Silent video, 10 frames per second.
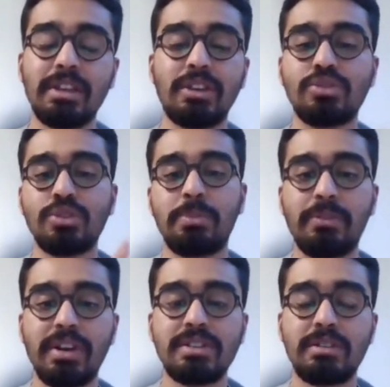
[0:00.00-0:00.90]
like your
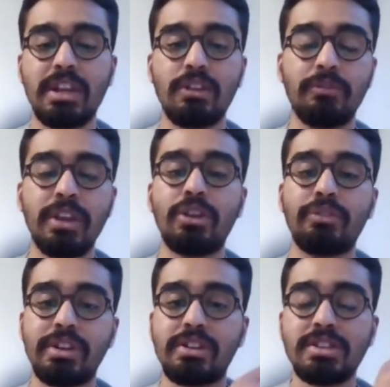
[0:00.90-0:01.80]
supervisor, like your field
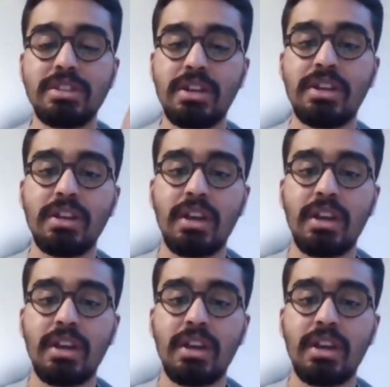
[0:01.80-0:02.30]
of interest,